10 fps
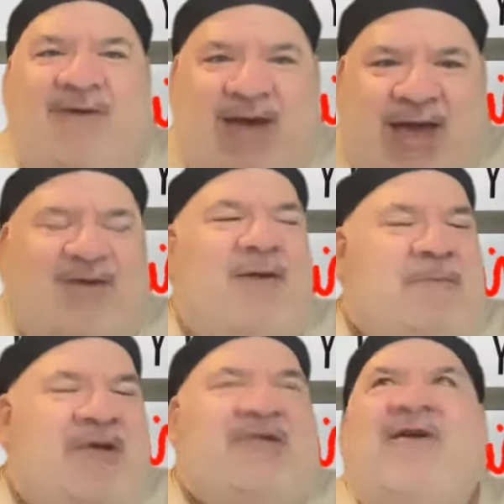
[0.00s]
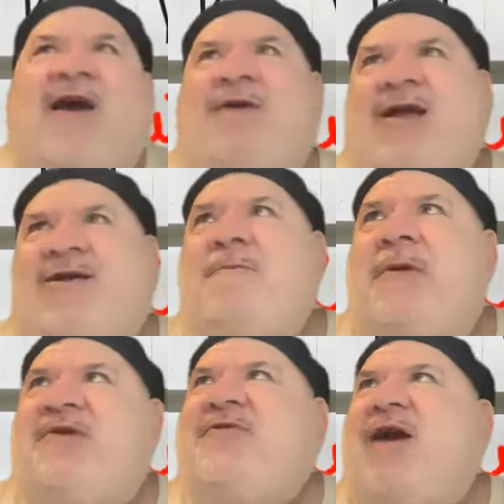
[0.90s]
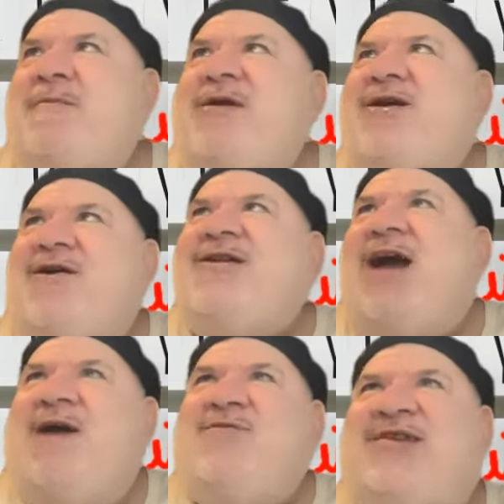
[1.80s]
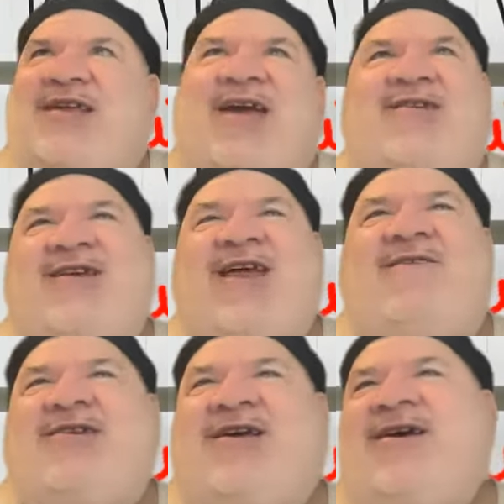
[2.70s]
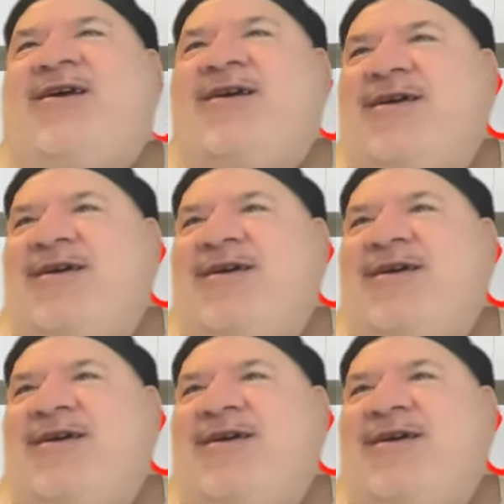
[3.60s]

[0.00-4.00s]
We had good pastrami and good conversation. That was a.